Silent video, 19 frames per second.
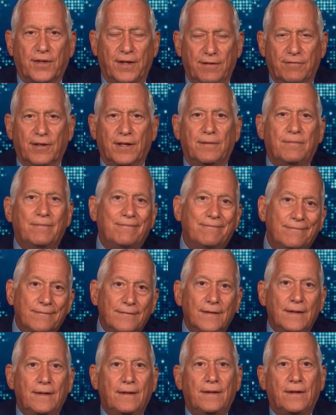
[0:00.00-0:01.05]
Even
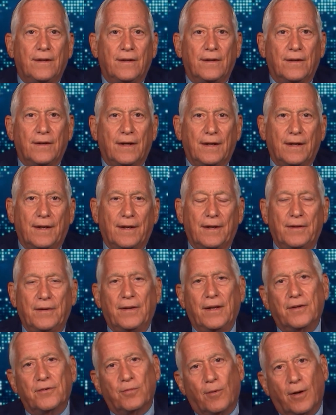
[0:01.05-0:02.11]
uh,
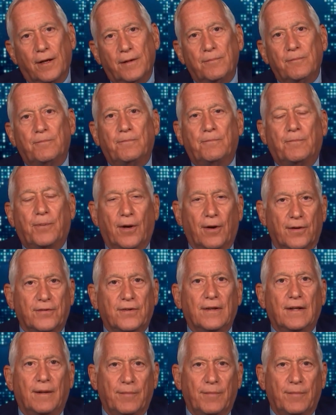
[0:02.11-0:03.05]
there's one person,